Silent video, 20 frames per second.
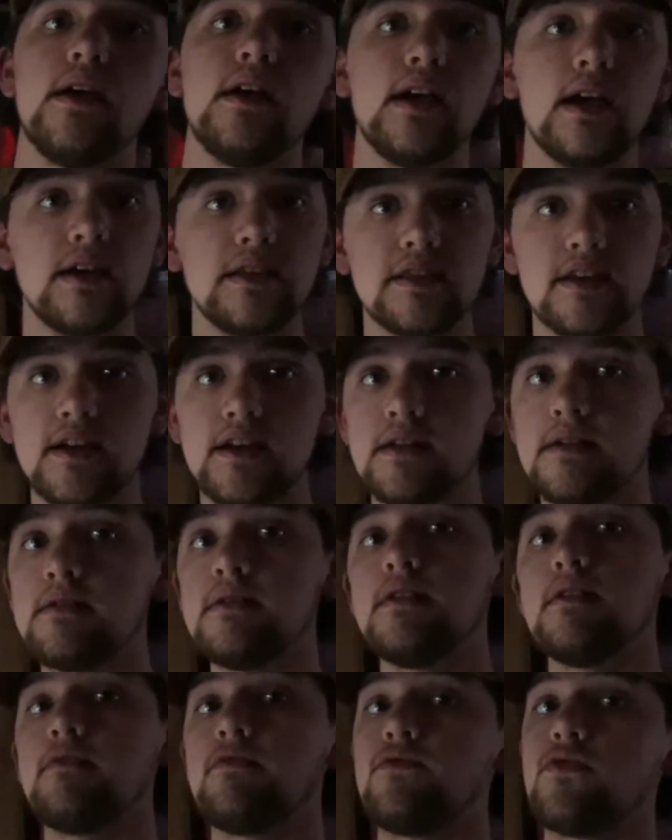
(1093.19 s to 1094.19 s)
and then
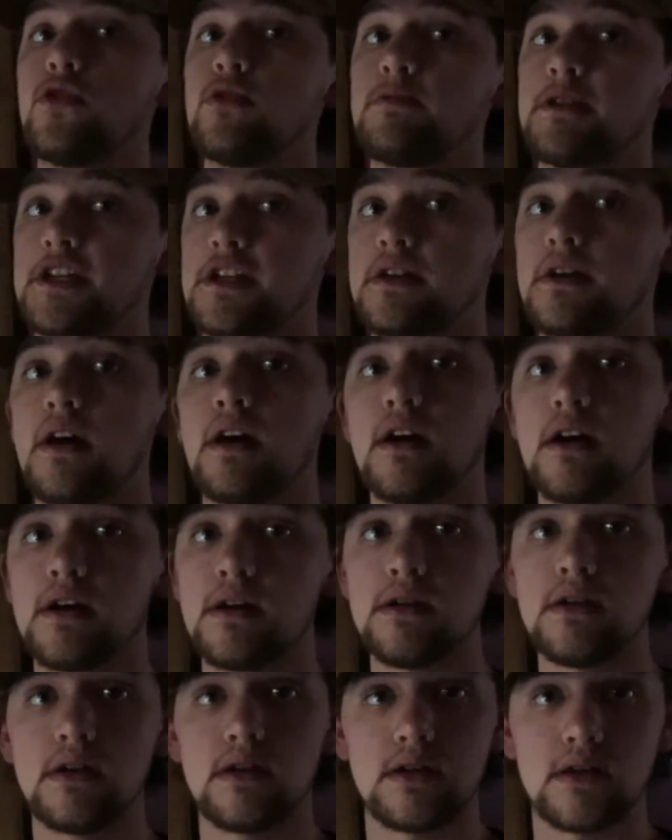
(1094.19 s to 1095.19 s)
forming
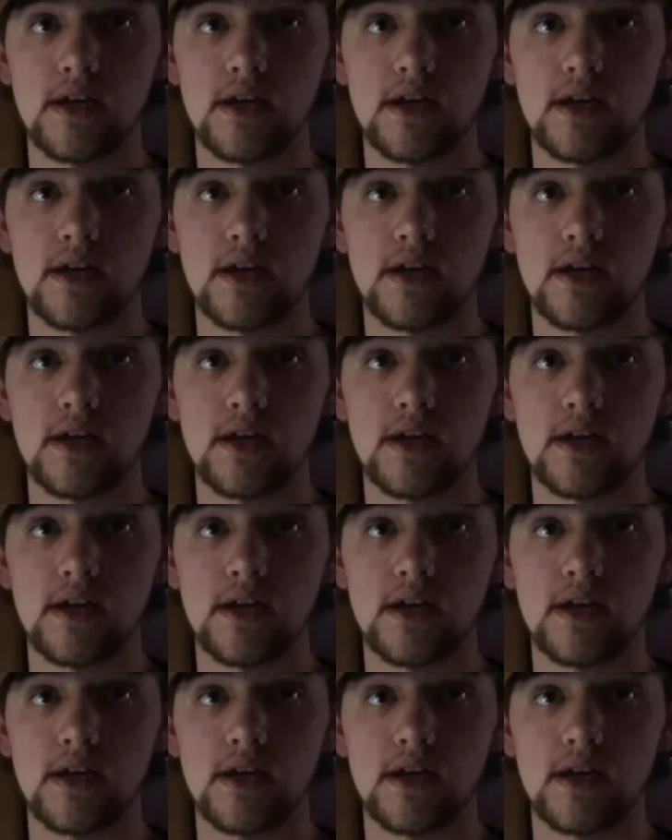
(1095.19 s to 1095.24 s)
our